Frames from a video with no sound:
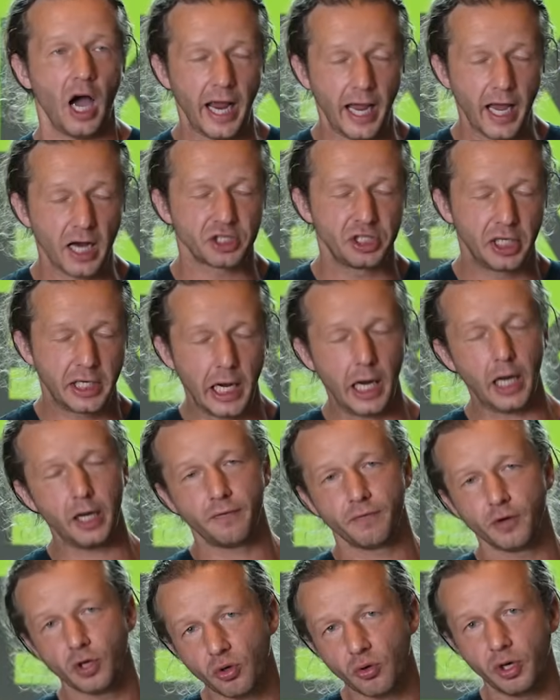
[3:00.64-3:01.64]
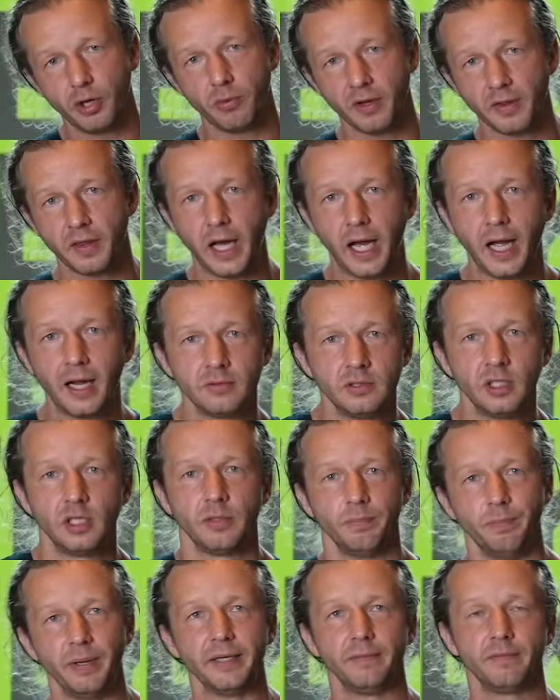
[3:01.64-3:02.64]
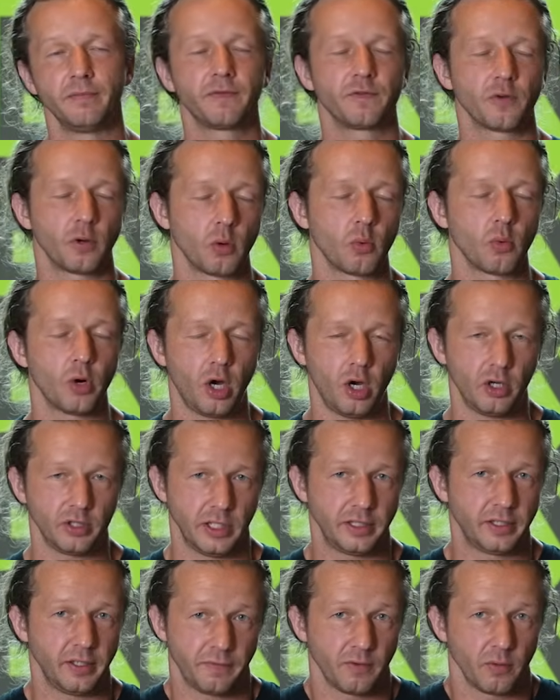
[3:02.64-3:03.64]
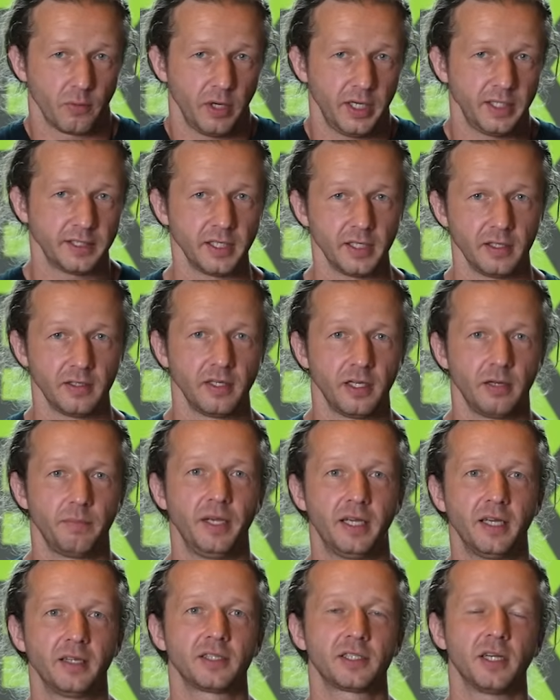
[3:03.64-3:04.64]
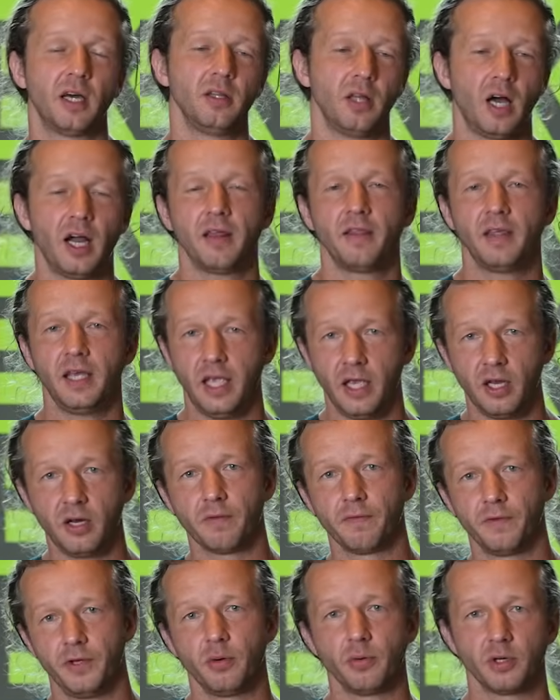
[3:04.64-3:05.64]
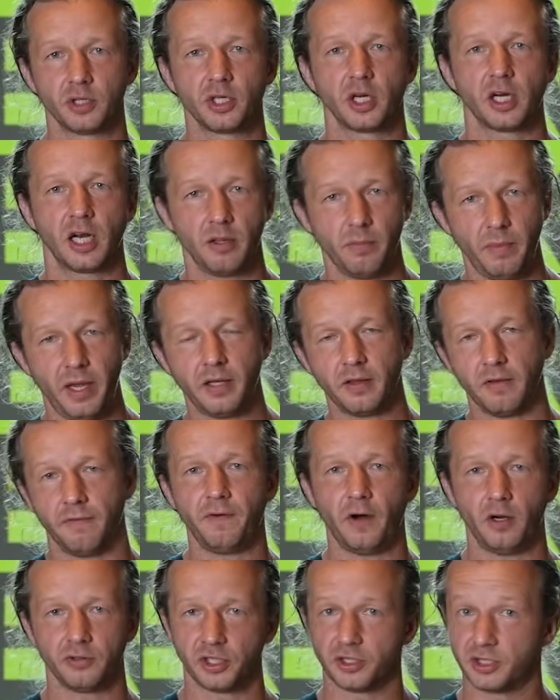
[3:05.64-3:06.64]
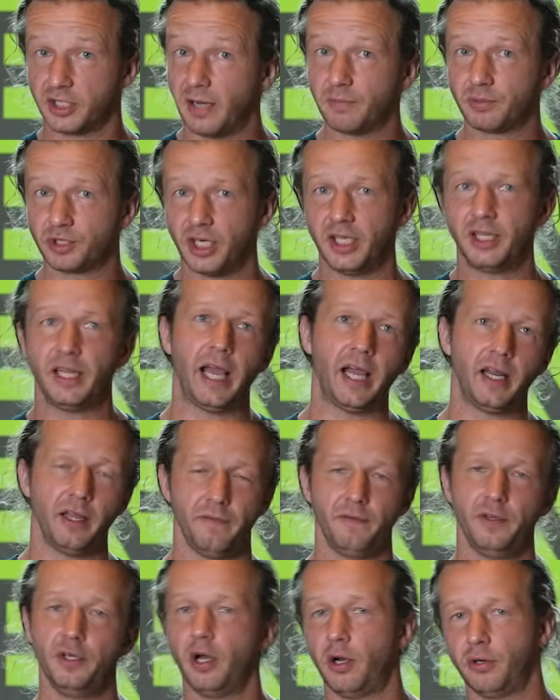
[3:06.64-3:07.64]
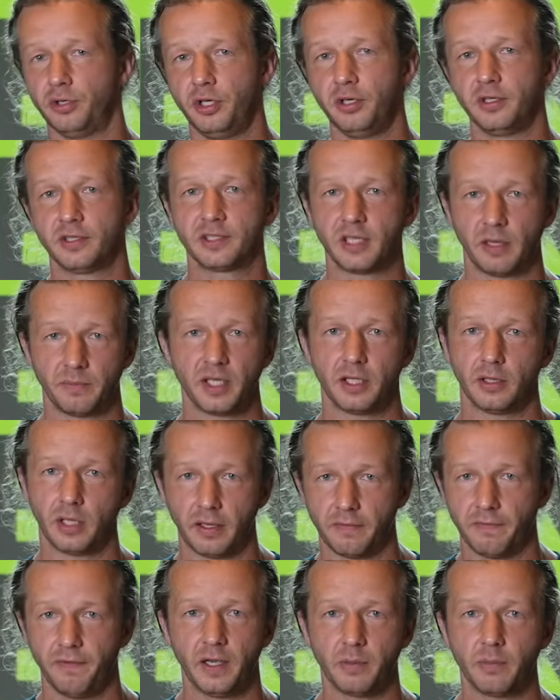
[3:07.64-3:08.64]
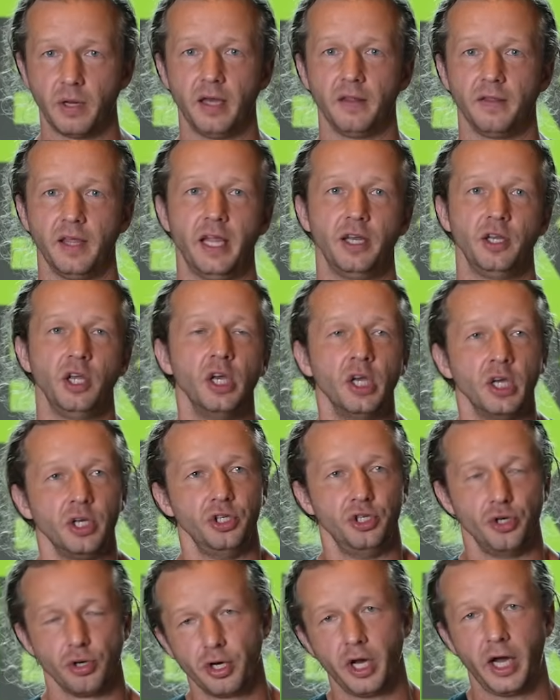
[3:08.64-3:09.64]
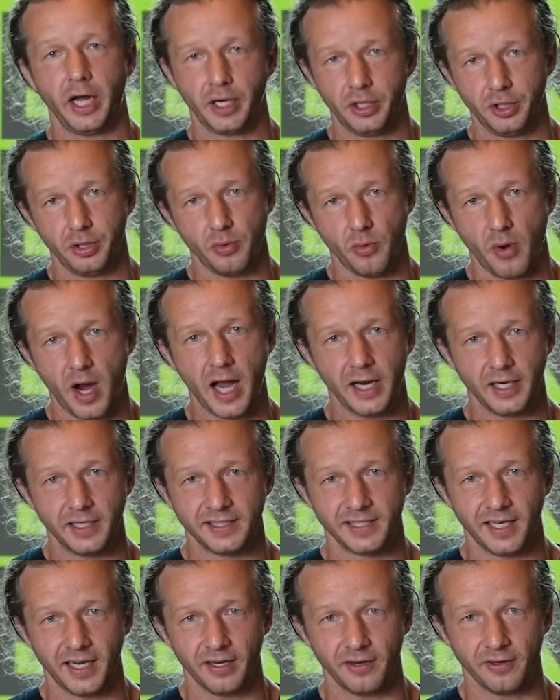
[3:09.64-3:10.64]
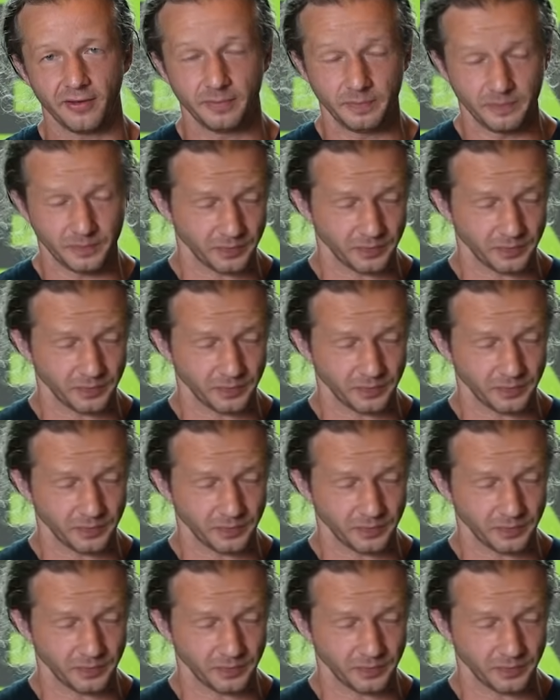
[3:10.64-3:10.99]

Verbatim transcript: I actually kind of agree with that, but for a wrong, a different reason. Because a lot of the interviewers are gonna make the false assumption that if you don't use something like Figma, then you're not a U I designer.